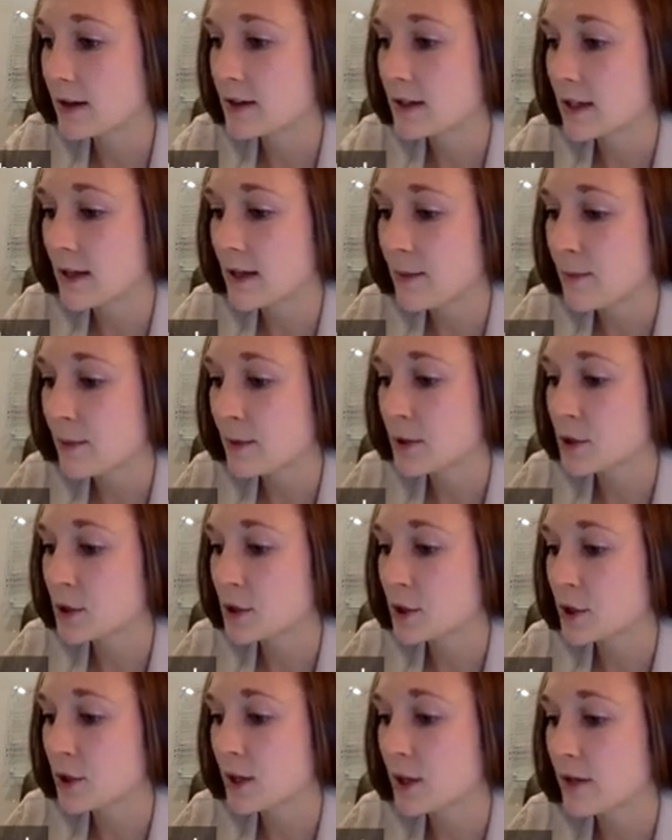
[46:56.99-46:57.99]

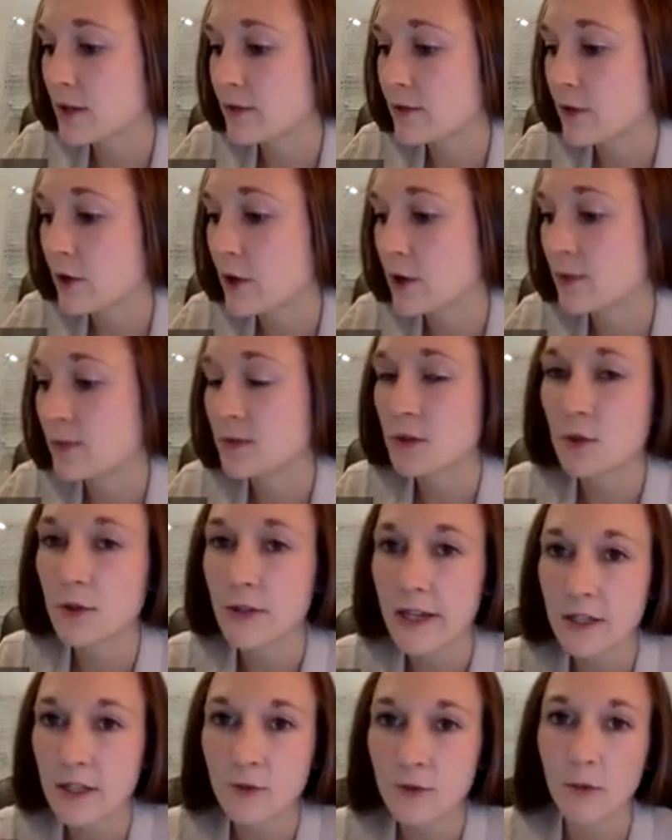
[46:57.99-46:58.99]
Temperature and volume. So
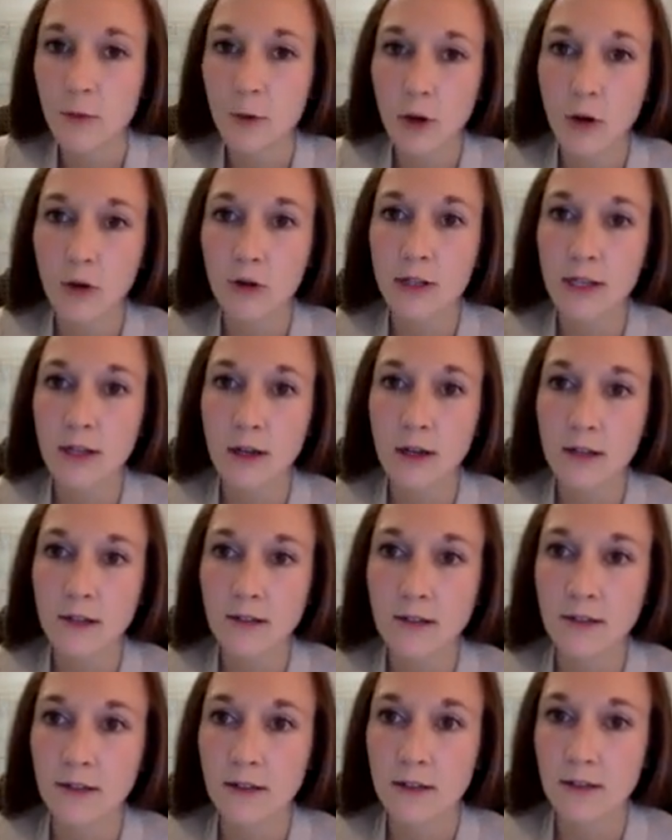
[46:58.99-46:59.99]
guess what we're holding
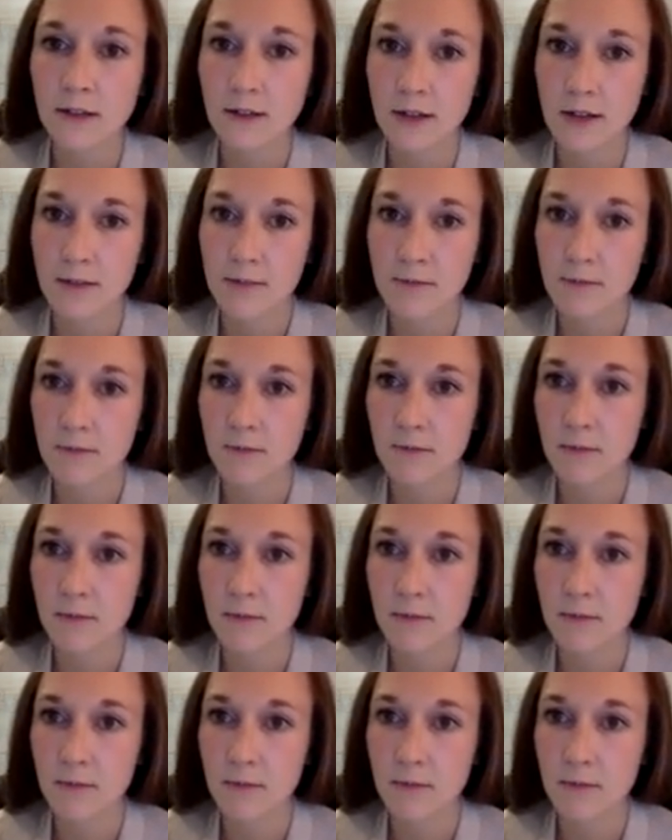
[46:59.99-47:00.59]
constant this time?